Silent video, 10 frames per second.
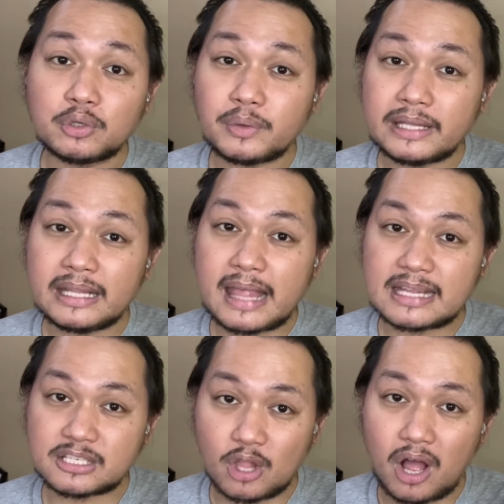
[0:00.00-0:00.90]
really
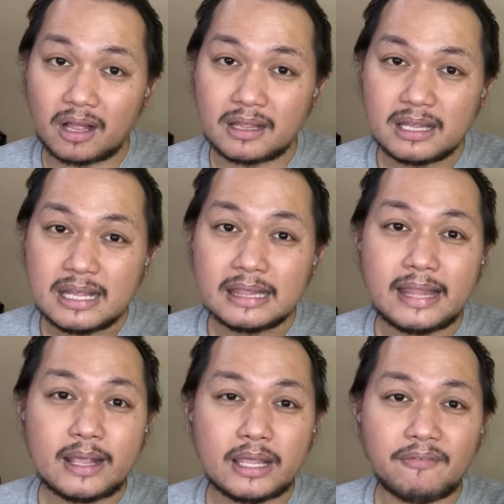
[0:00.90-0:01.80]
last long.
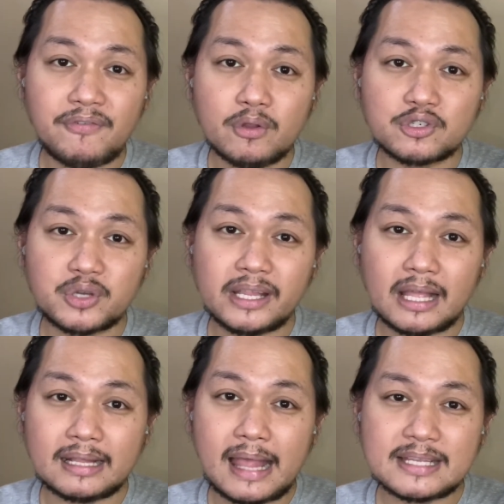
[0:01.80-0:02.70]
Like if you drink
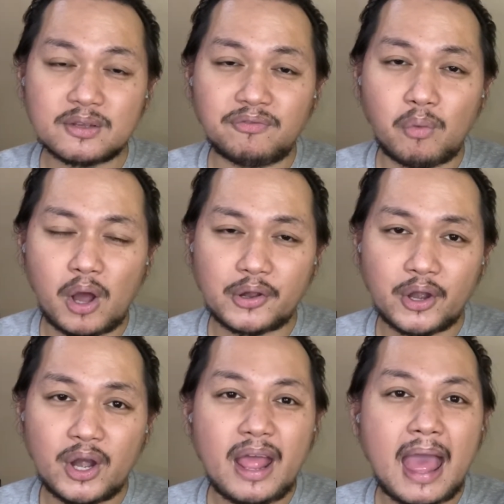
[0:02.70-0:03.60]
a glass of
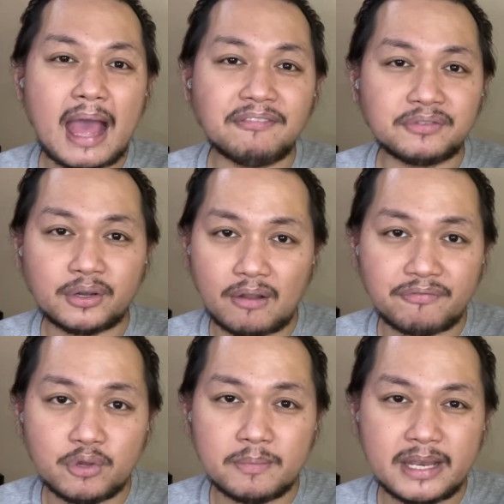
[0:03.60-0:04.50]
water, after a
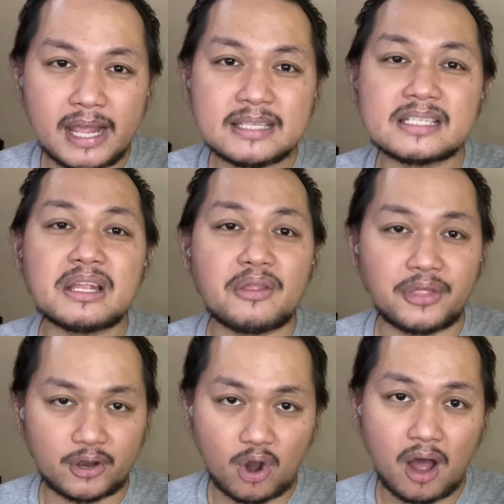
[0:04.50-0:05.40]
few minutes,
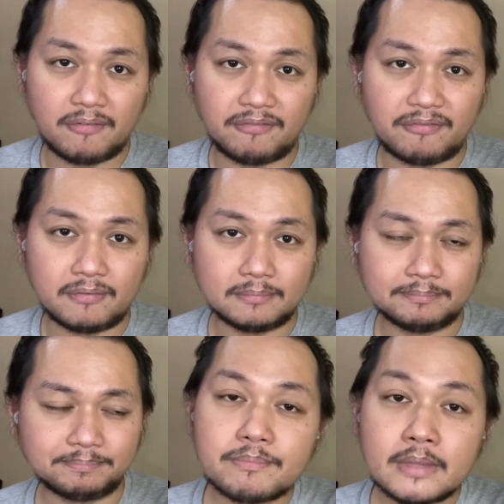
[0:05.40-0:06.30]
they're off.
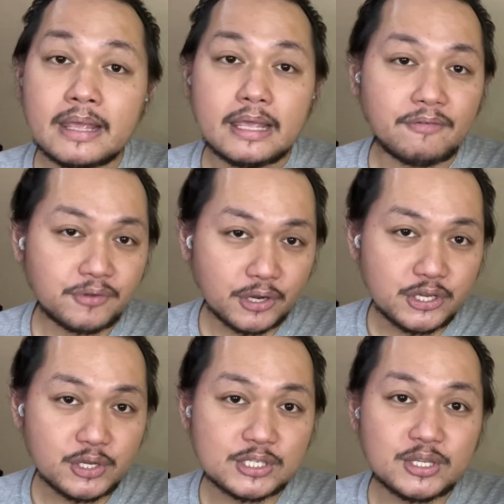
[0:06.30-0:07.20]
If you're
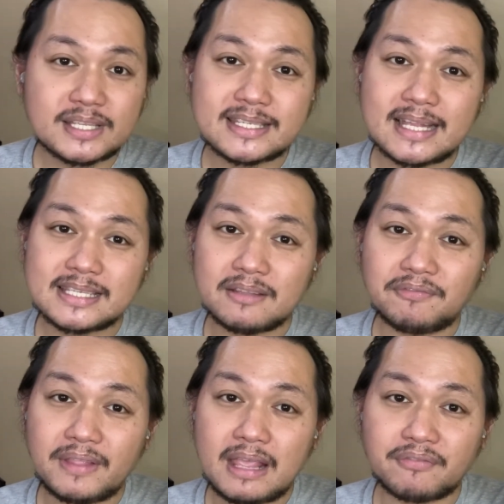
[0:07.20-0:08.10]
used to the scent and
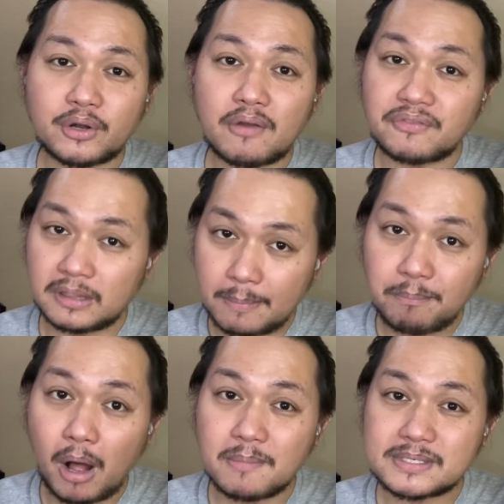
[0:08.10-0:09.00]
flavor of the lip
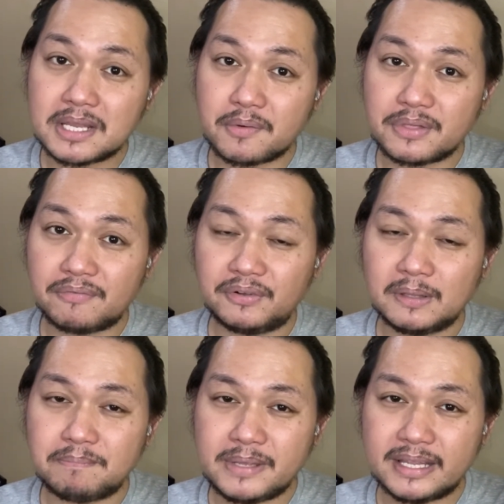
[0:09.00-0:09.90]
balms here in the
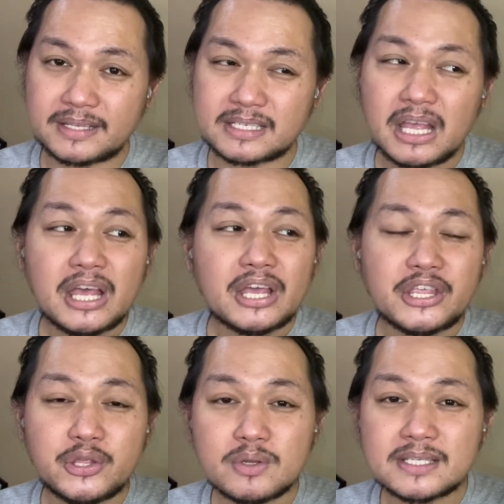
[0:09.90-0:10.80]
Philippines,
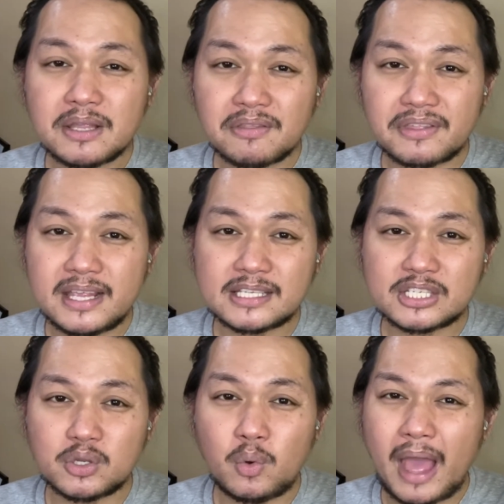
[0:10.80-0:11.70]
using these
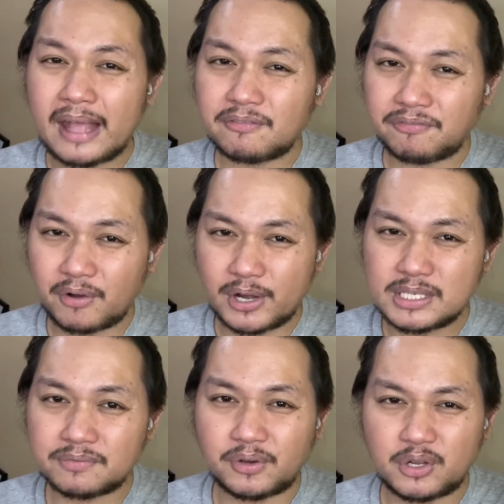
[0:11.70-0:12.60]
two at
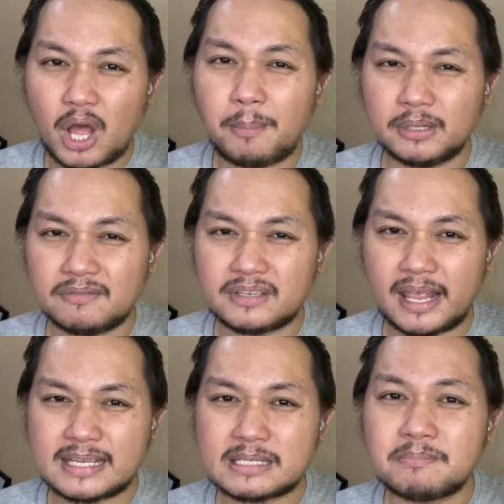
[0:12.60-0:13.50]
first for a couple of
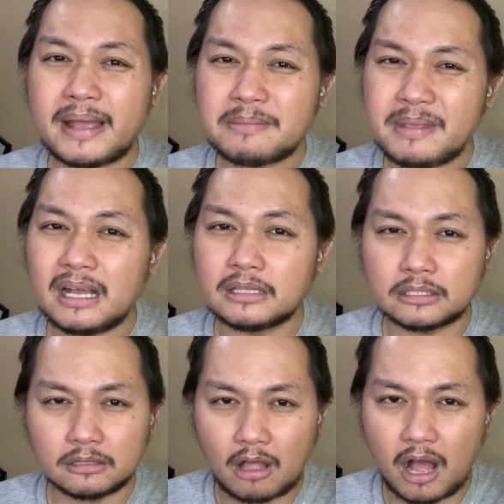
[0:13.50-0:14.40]
days might be a
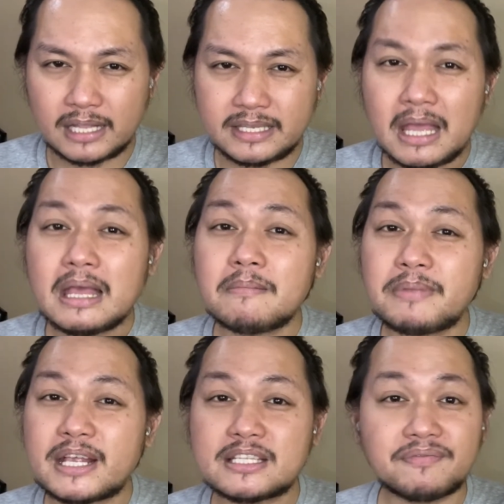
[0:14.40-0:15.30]
little odd
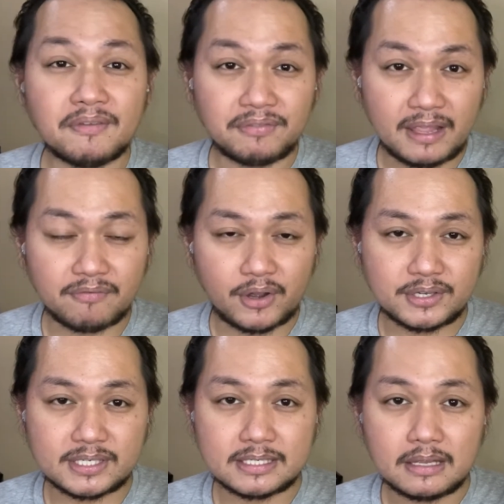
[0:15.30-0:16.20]
because of the
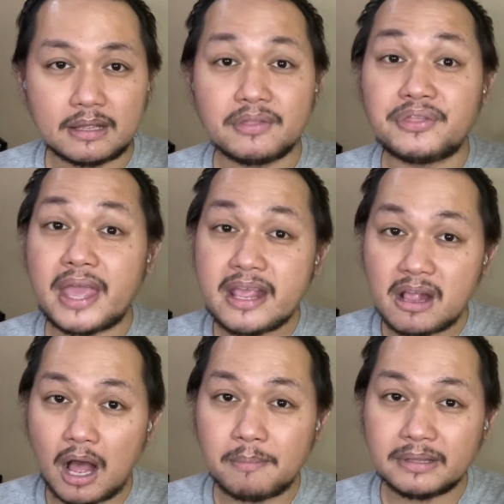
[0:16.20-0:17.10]
flavors. They
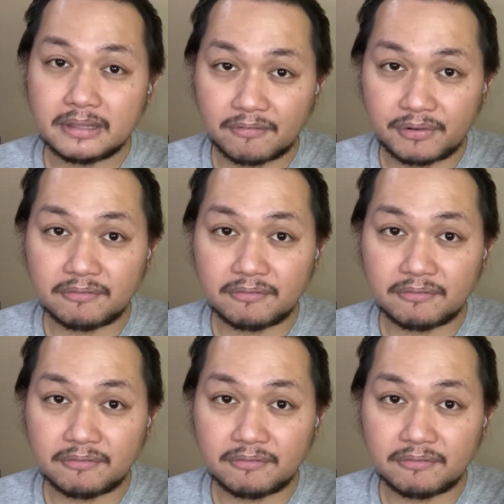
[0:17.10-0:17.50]
come in different